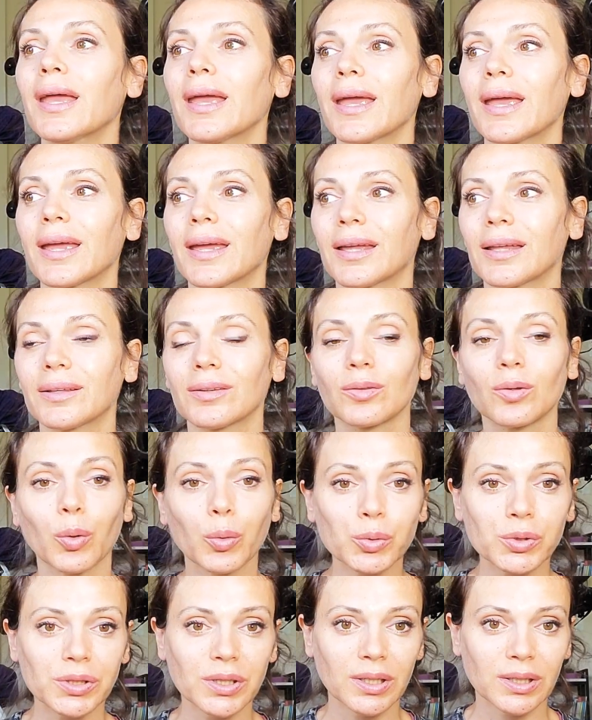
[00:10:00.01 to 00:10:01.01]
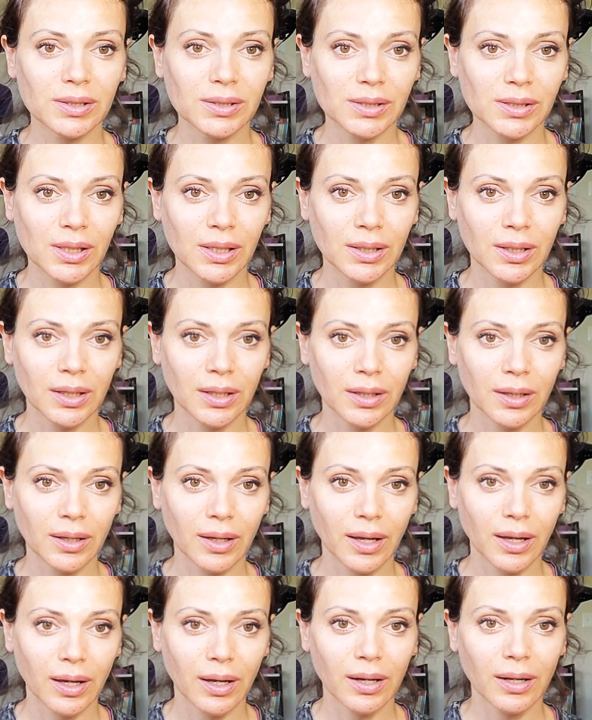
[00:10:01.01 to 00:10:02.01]
And those things
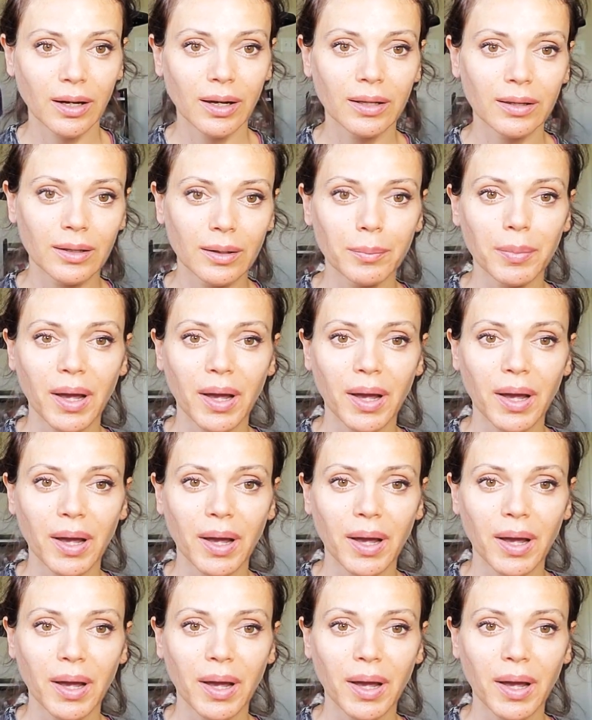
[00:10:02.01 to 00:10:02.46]
uh, end up